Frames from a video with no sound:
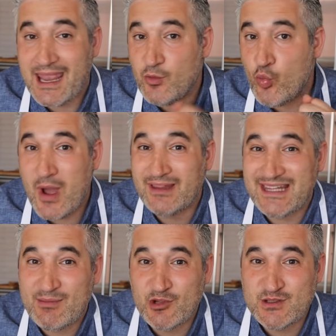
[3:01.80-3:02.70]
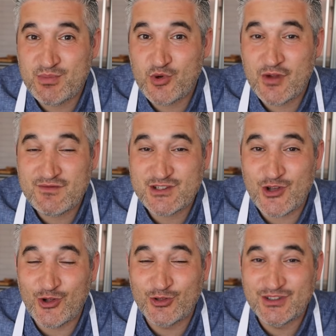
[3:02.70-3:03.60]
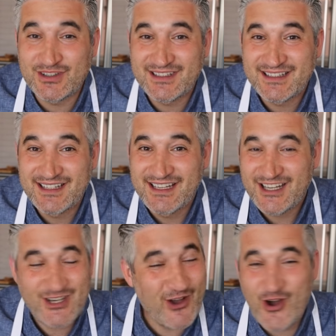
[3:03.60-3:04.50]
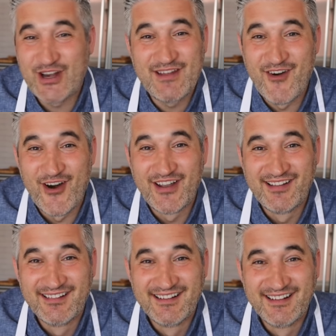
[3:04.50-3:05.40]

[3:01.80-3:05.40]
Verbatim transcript: and one tablespoon of salt, no olive oil.